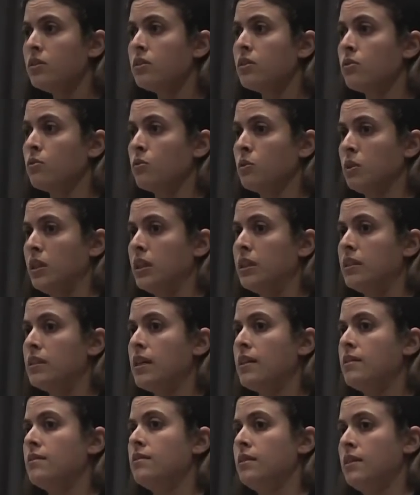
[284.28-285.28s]
to really
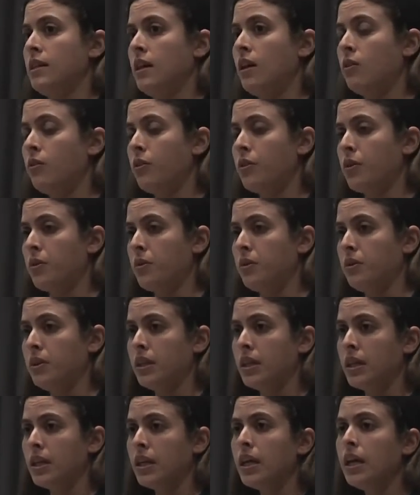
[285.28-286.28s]
test it out
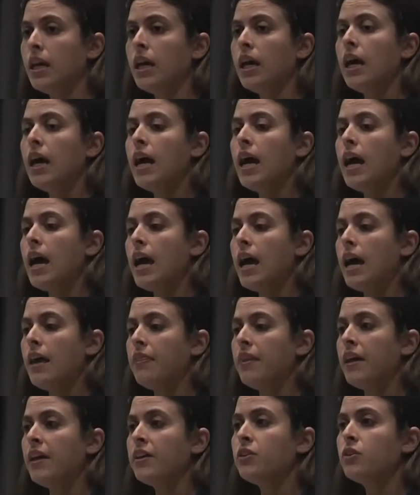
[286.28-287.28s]
thoroughly.
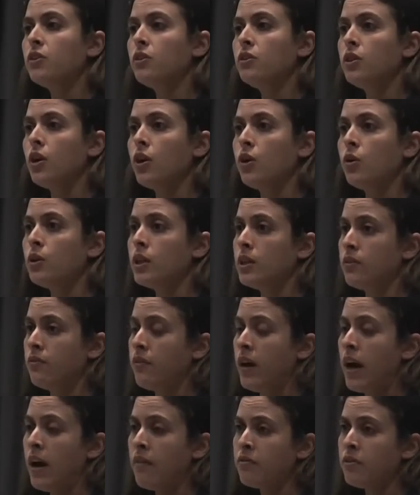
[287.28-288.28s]
And then you'll know
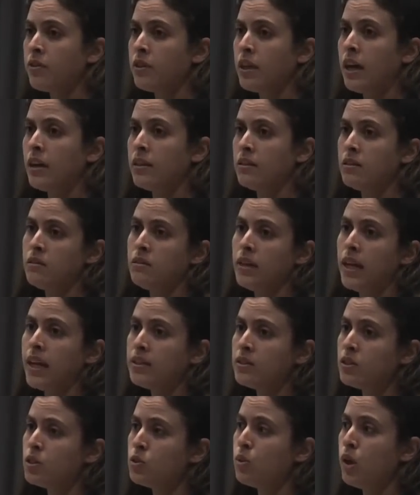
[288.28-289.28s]
if after that
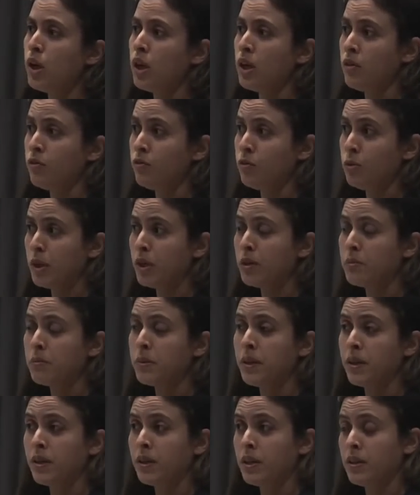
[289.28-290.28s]
8 to 12 week
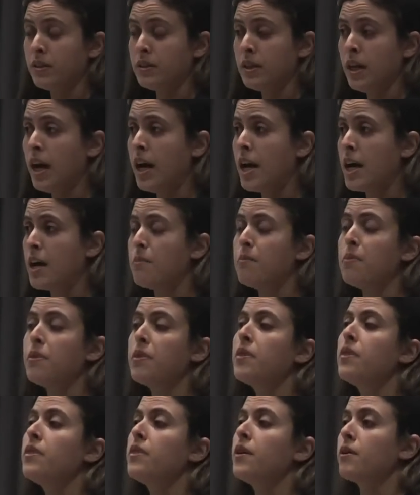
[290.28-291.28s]
period of
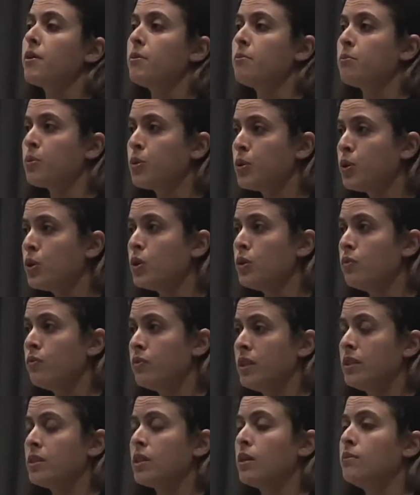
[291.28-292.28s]
time, they're
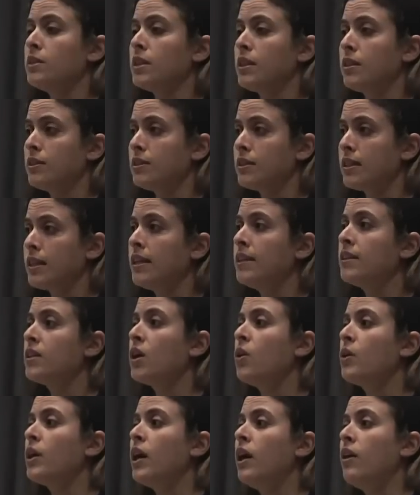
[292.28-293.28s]
improved in terms of their skin
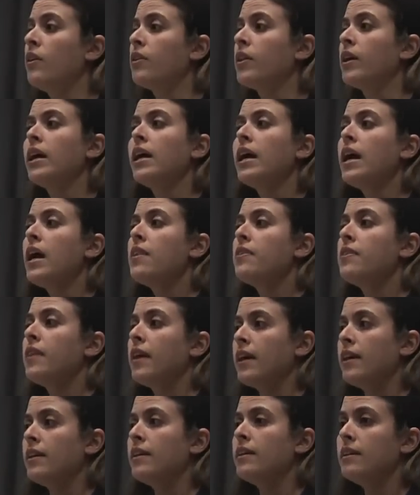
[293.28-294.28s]
tone health,
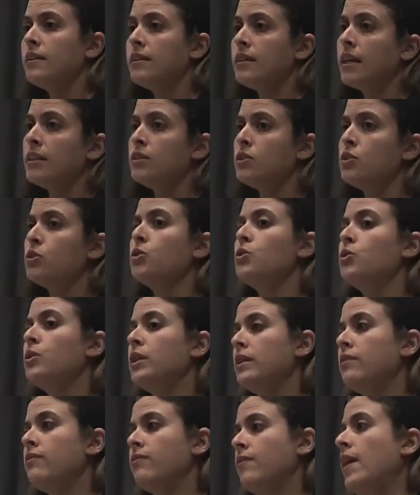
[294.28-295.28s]
that they do
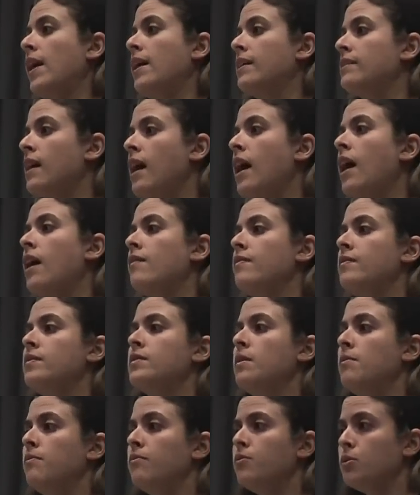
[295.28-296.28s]
in fact have
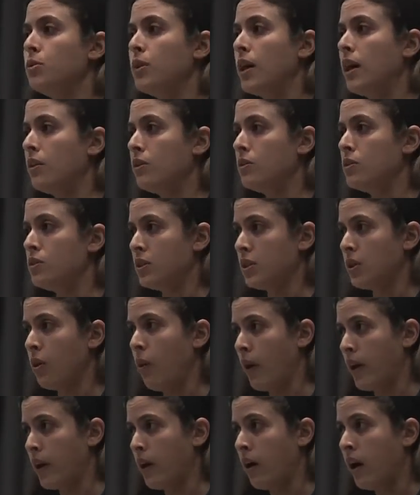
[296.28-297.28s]
some food allergy
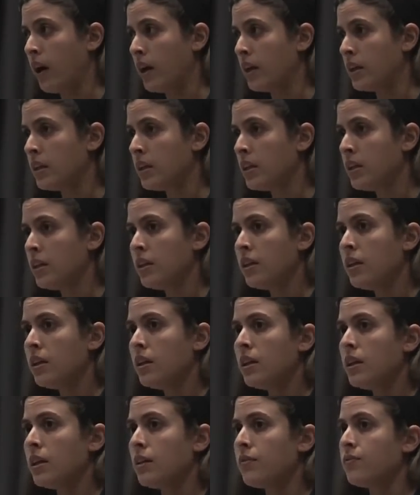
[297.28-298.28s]
going on.
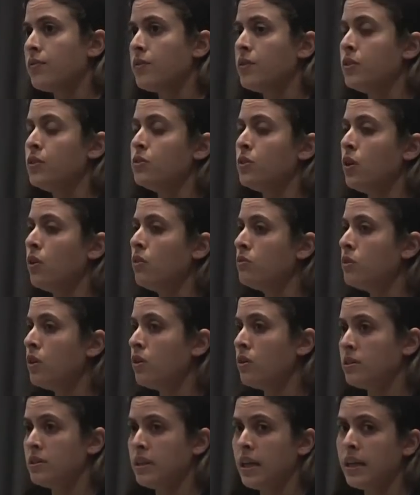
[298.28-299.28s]
If you don't
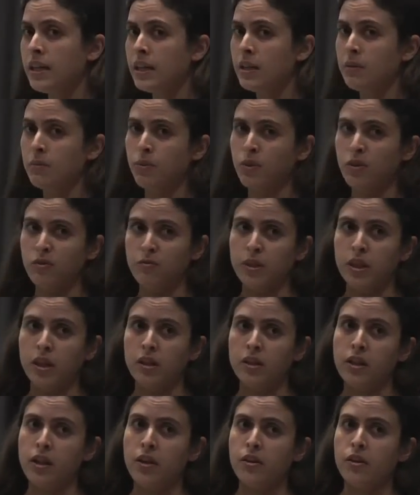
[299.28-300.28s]
notice any improvement,
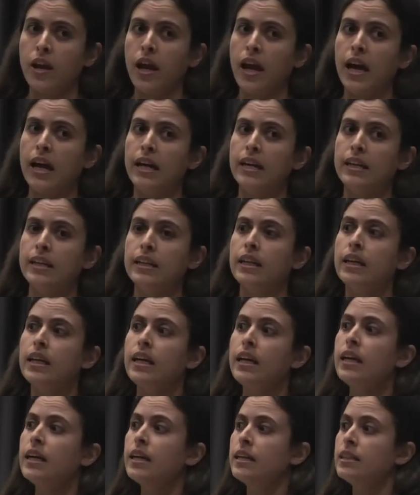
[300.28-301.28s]
on the other hand,
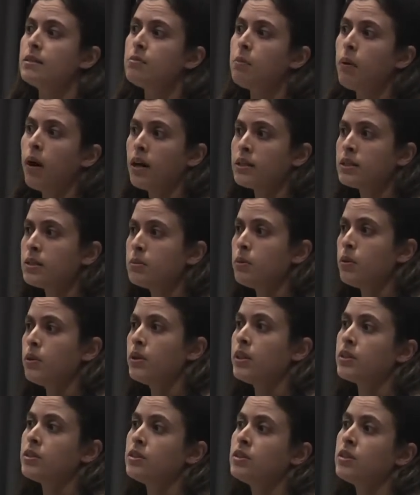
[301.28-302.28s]
it's possible
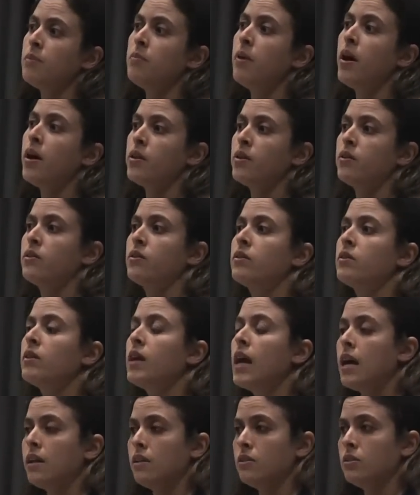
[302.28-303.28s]
there's some other
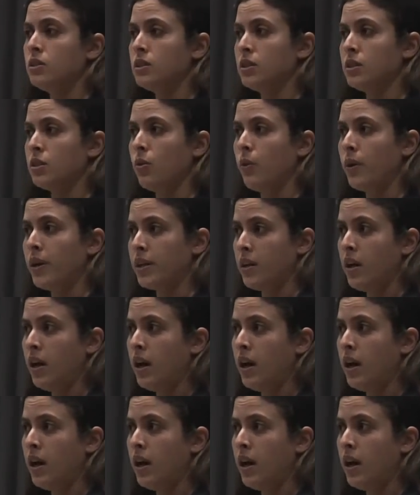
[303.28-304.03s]
allergy going